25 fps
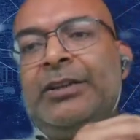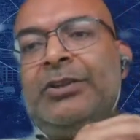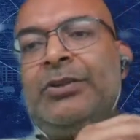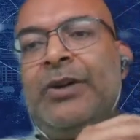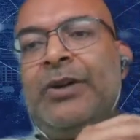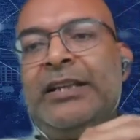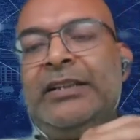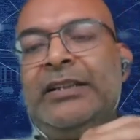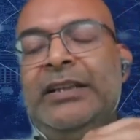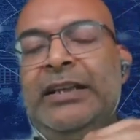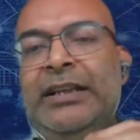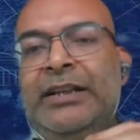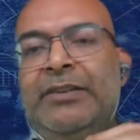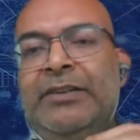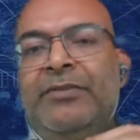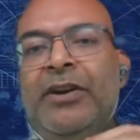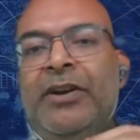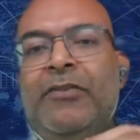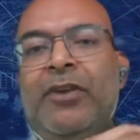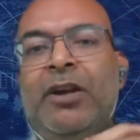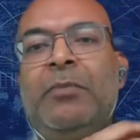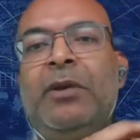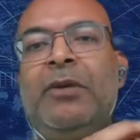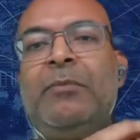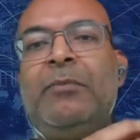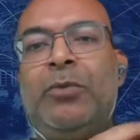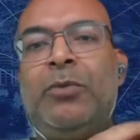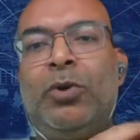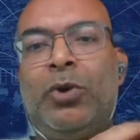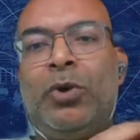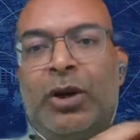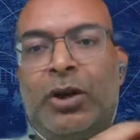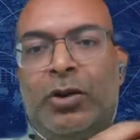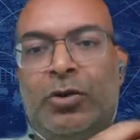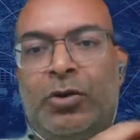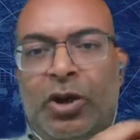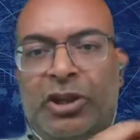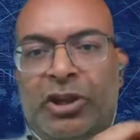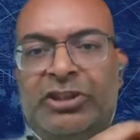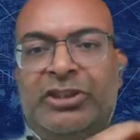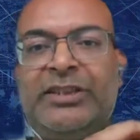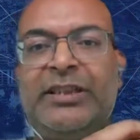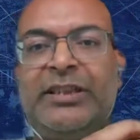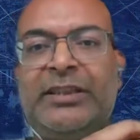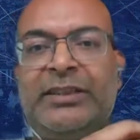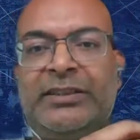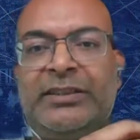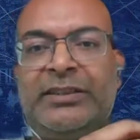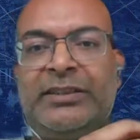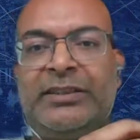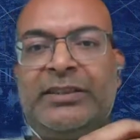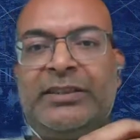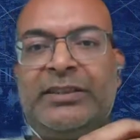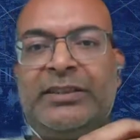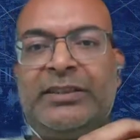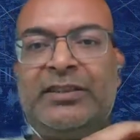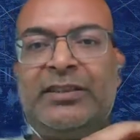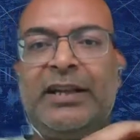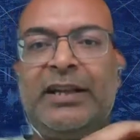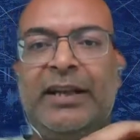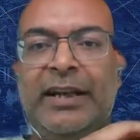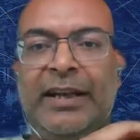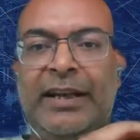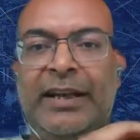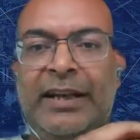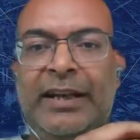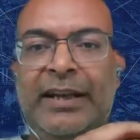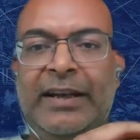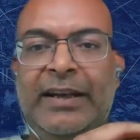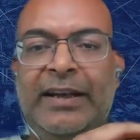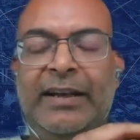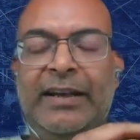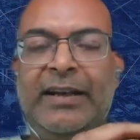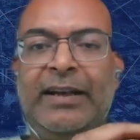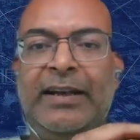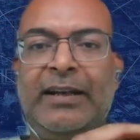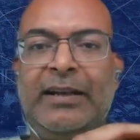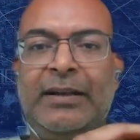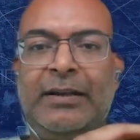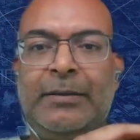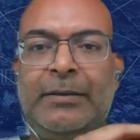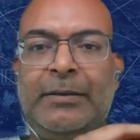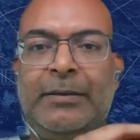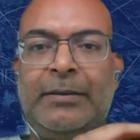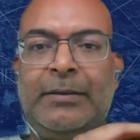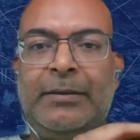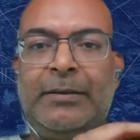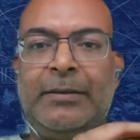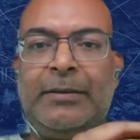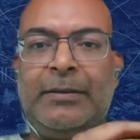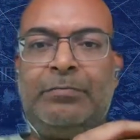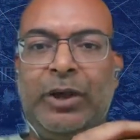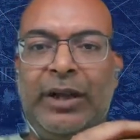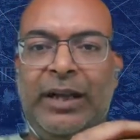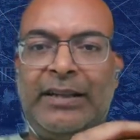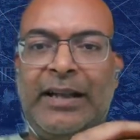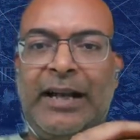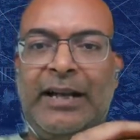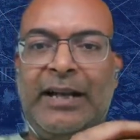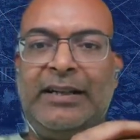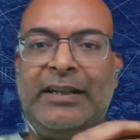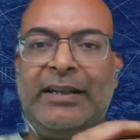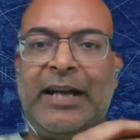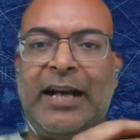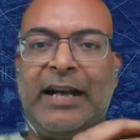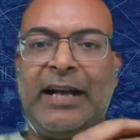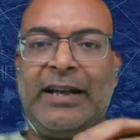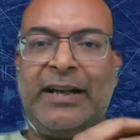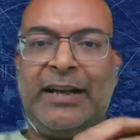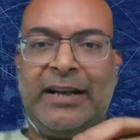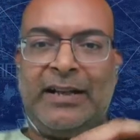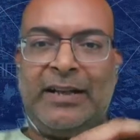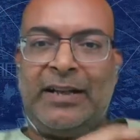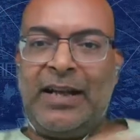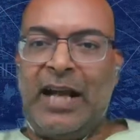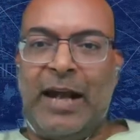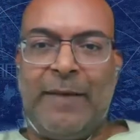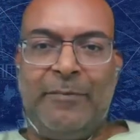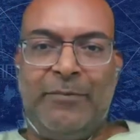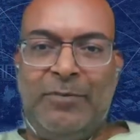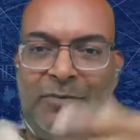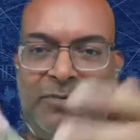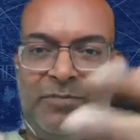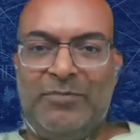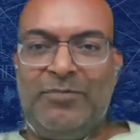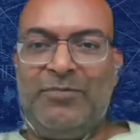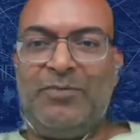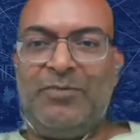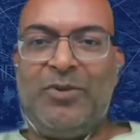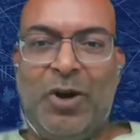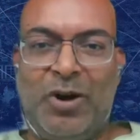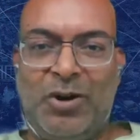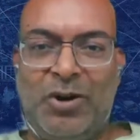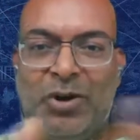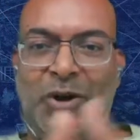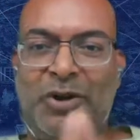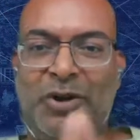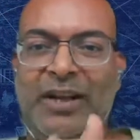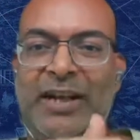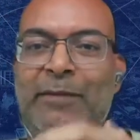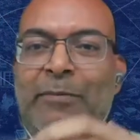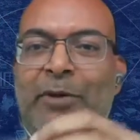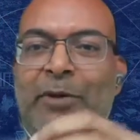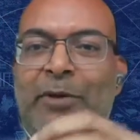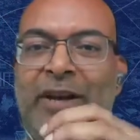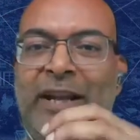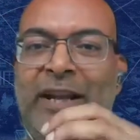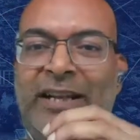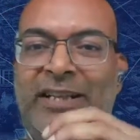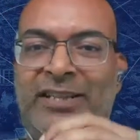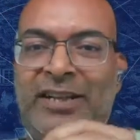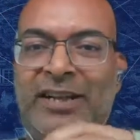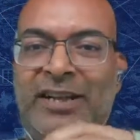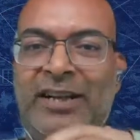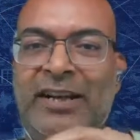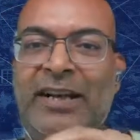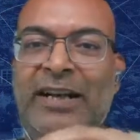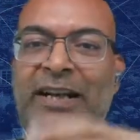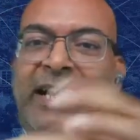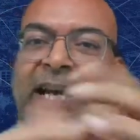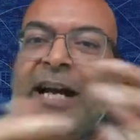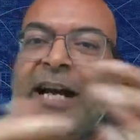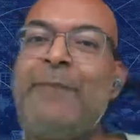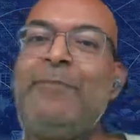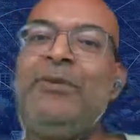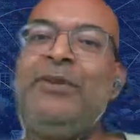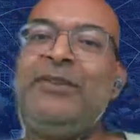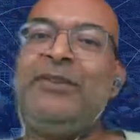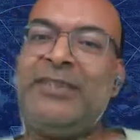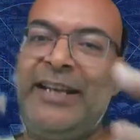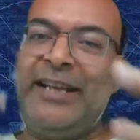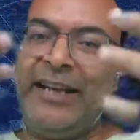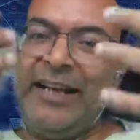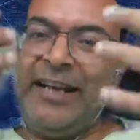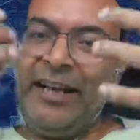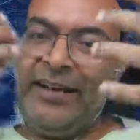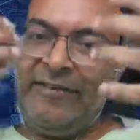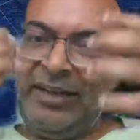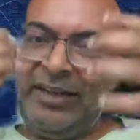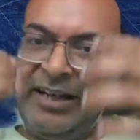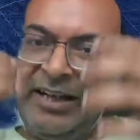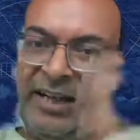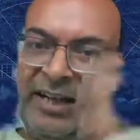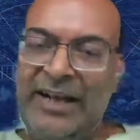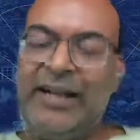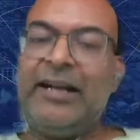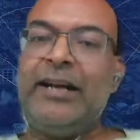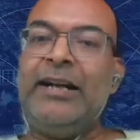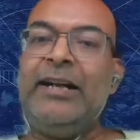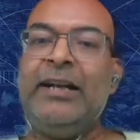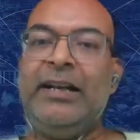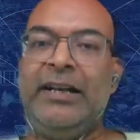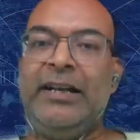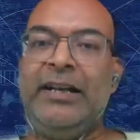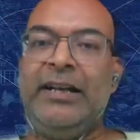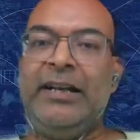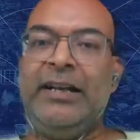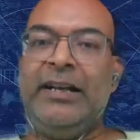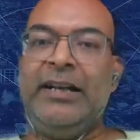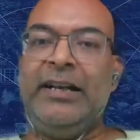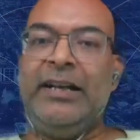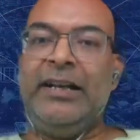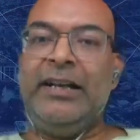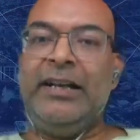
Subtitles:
So I think we will be more cautious in putting that target. I'm not talking about externally, I'm saying even internally.